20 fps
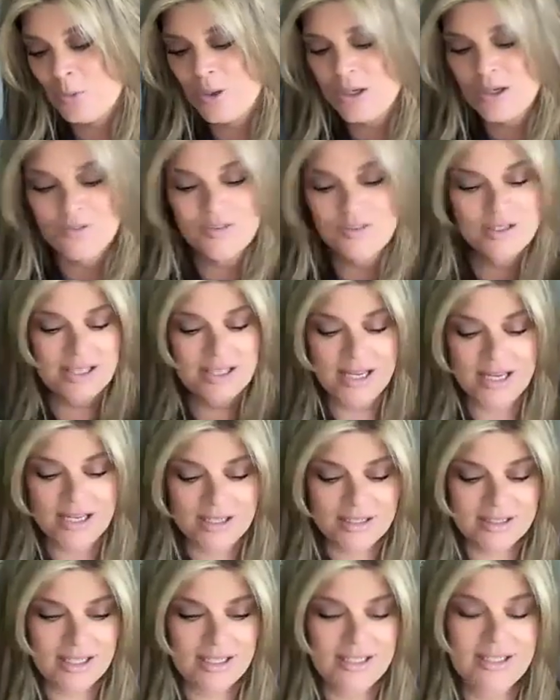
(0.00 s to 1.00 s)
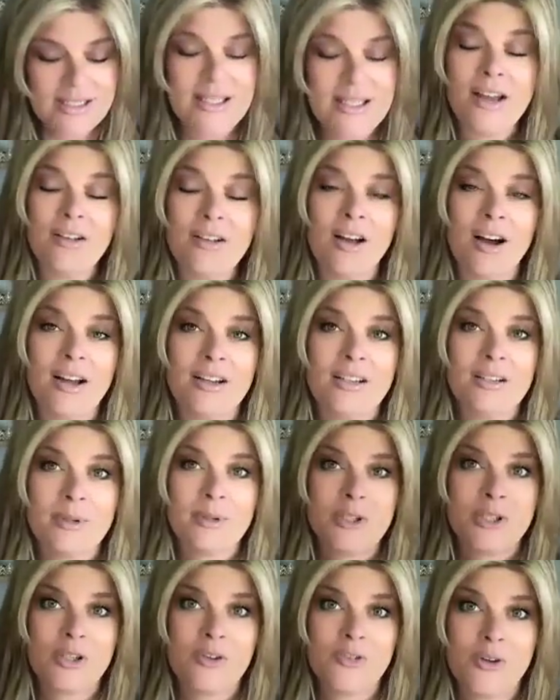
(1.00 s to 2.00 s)
One of the sayings I say a lot,
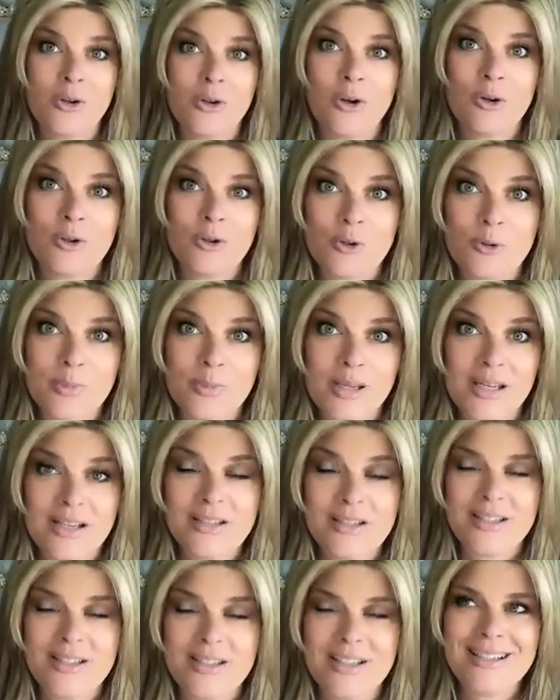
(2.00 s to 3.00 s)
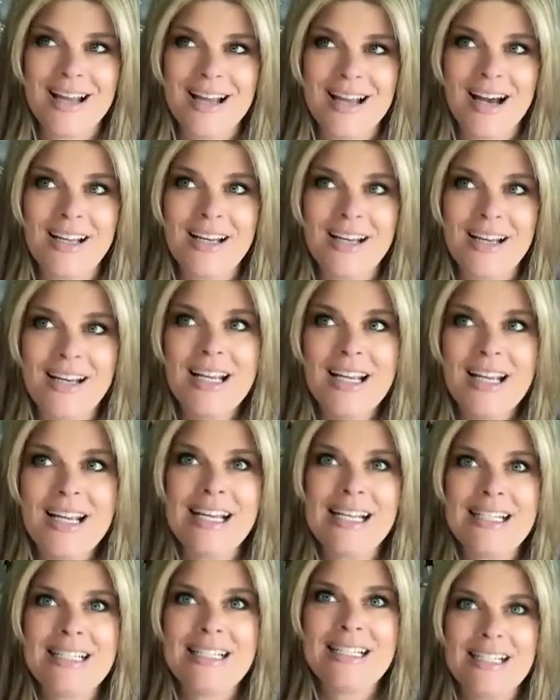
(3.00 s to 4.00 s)
especially if you coach with me, is it's not,
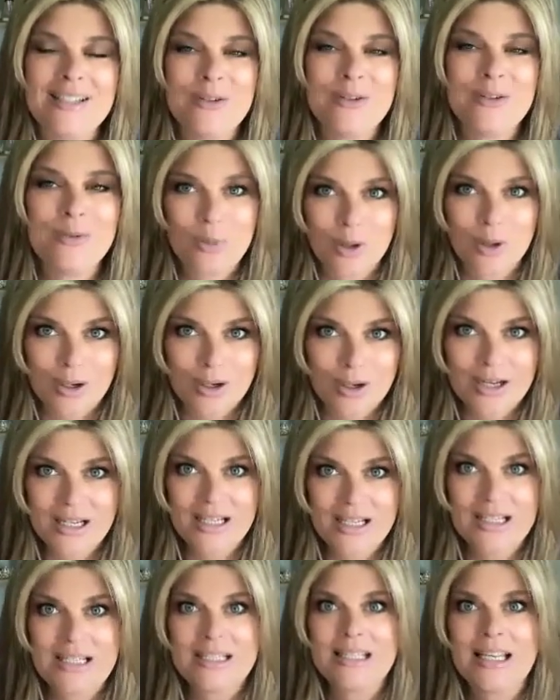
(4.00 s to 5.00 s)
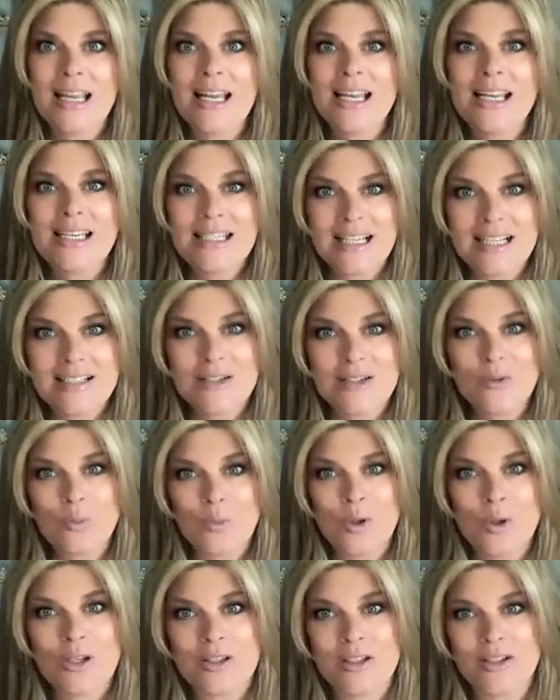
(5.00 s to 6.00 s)
it doesn't work, it doesn't
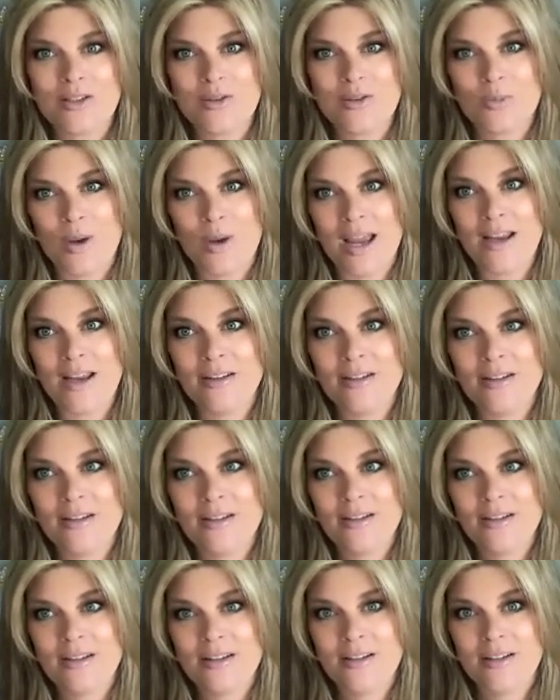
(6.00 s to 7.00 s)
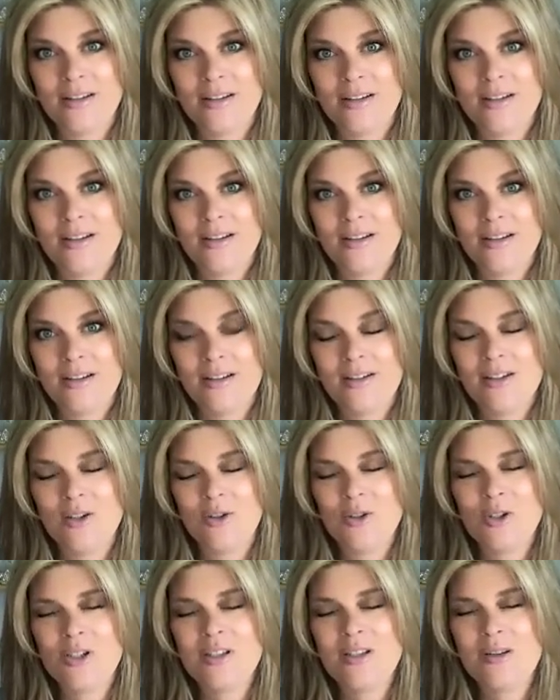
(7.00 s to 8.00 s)
work this way.
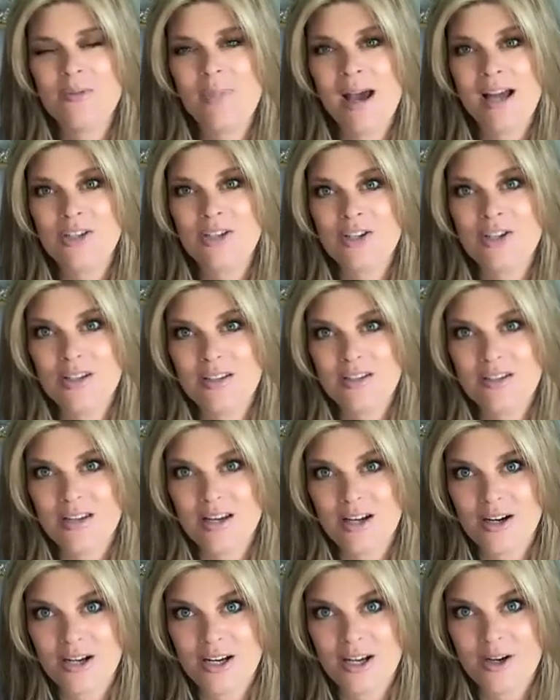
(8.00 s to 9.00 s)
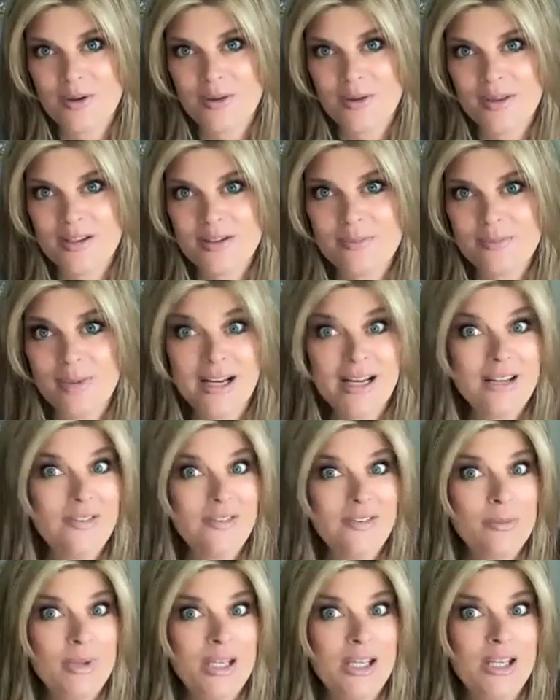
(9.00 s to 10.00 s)
So just imagine this scenario, and this might
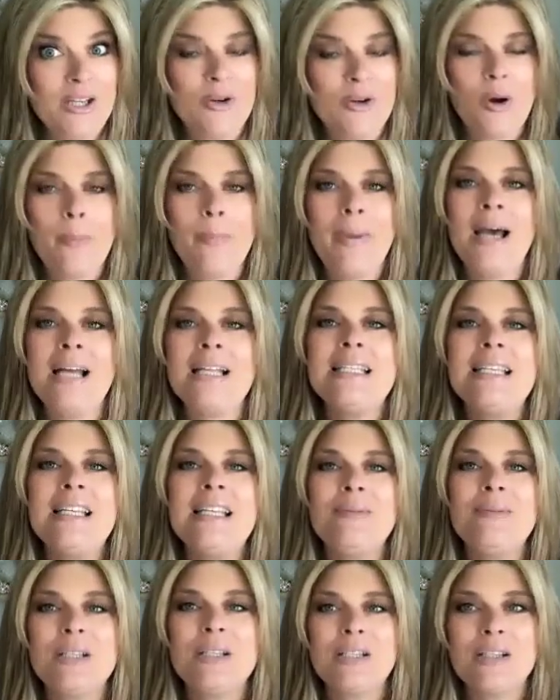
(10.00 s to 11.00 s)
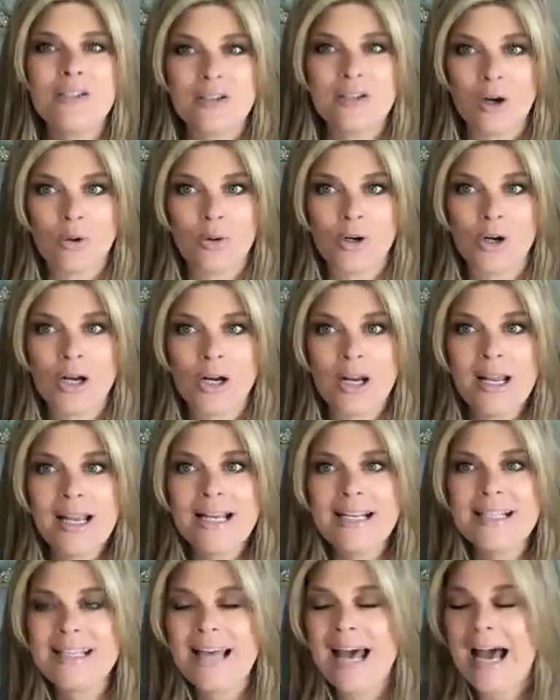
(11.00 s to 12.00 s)
even be you. A pet sitting business owner
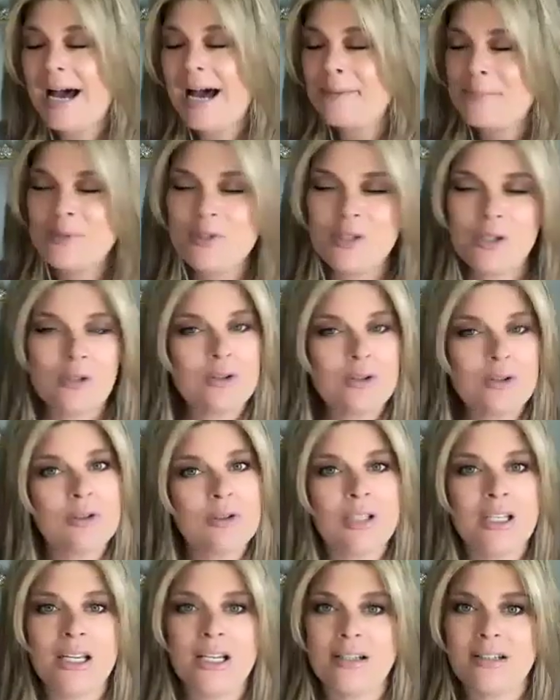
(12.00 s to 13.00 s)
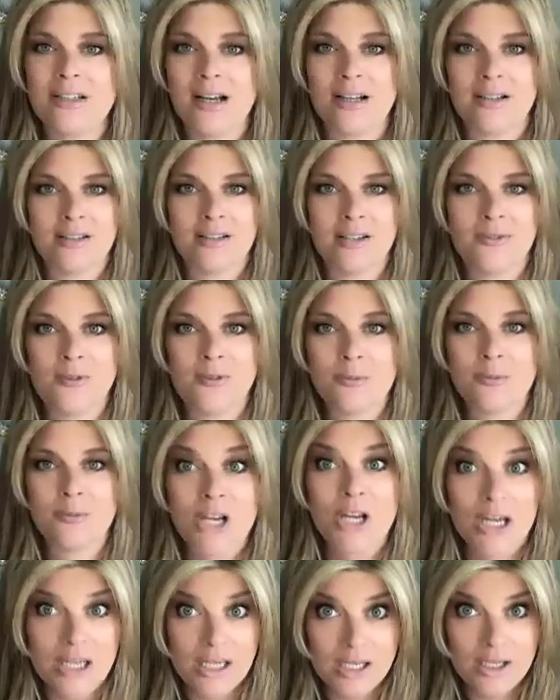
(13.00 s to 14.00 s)
is absolutely exhausted from
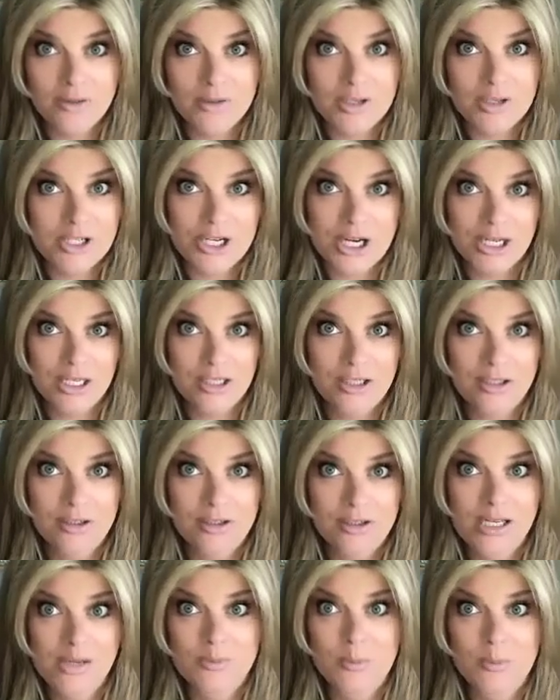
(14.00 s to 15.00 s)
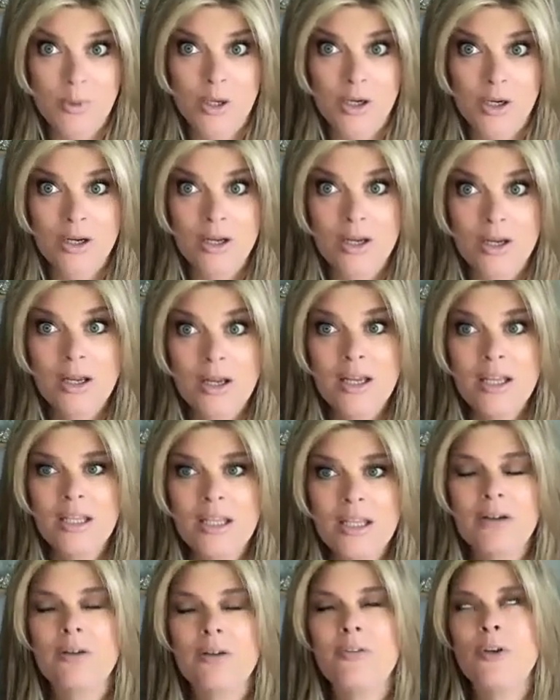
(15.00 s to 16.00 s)
checking and rechecking their team's work.
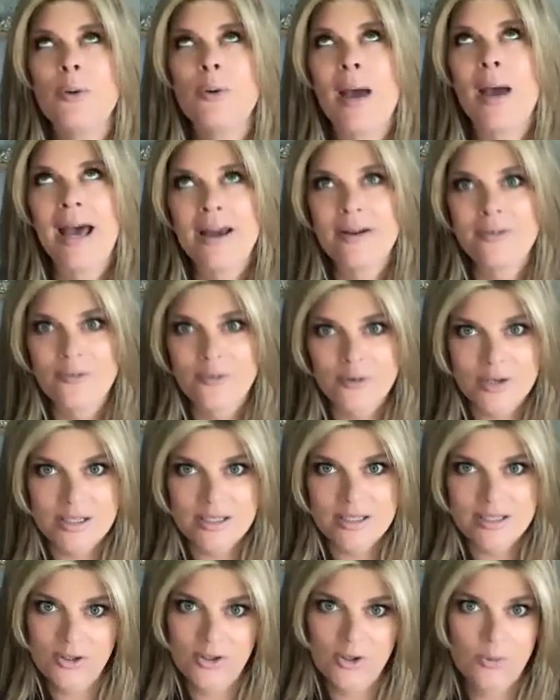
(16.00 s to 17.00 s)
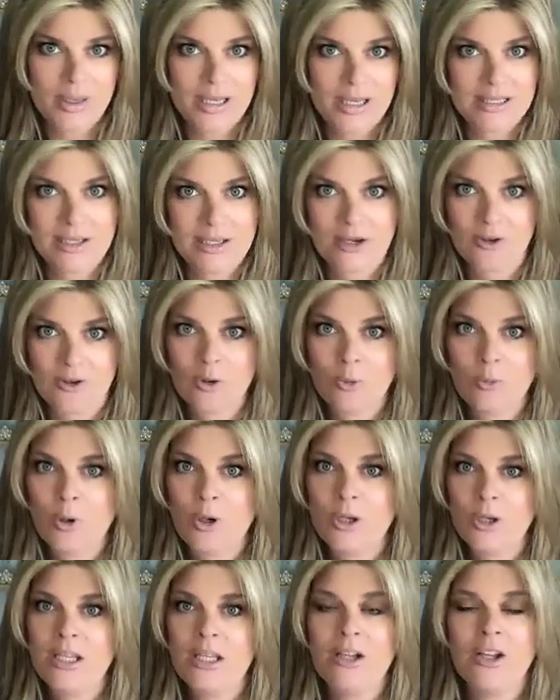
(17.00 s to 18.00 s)
They review every single pet sitter
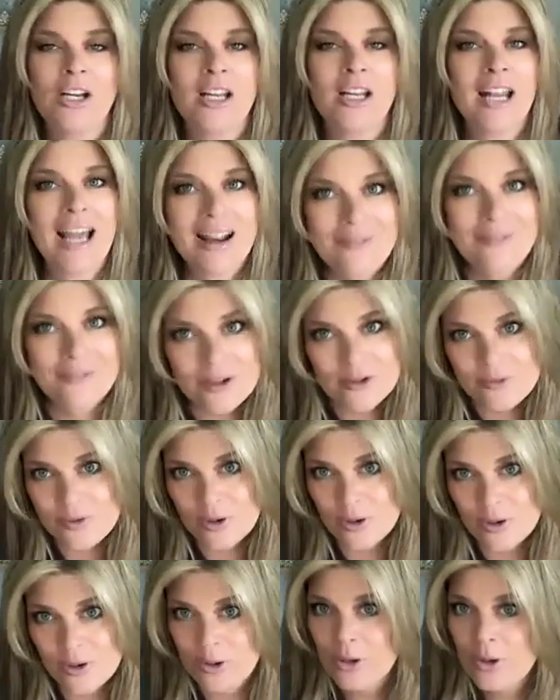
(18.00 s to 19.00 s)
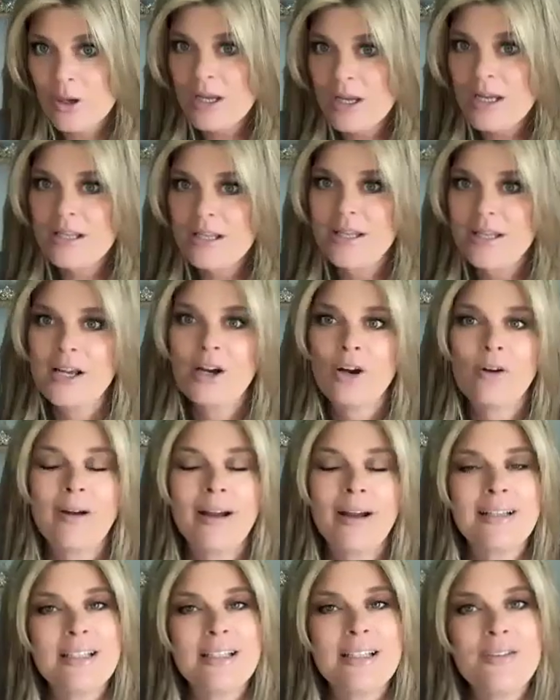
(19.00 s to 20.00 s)
report, they look at every photo, they
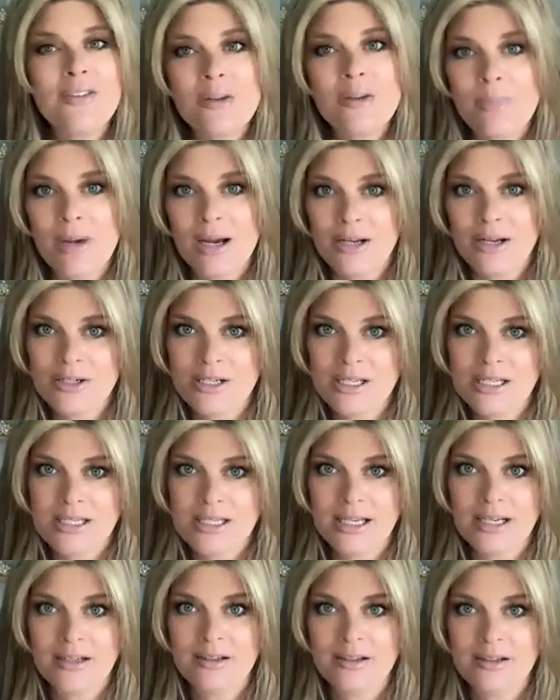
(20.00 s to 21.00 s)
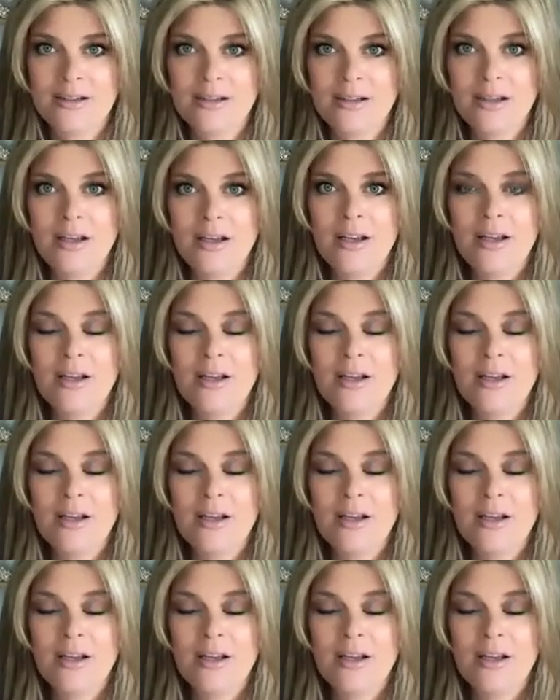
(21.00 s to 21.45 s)
correct even the minor details.